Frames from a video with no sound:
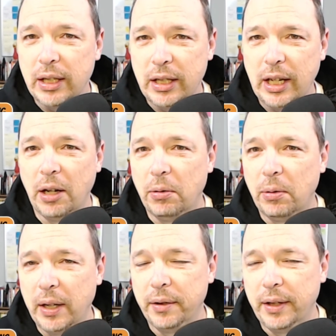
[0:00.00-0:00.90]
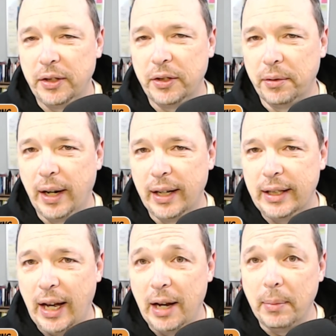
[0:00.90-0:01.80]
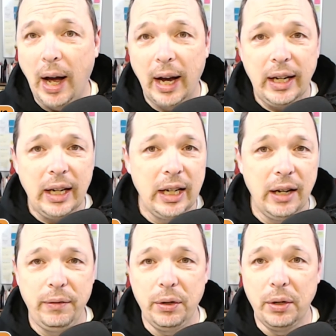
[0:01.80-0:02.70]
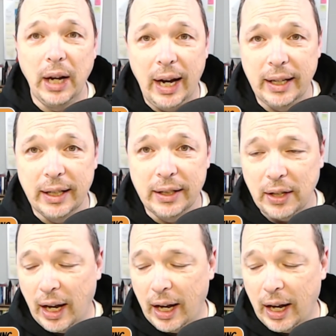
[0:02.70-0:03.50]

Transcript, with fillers: can tell whether it's the right time. I can give you guidance.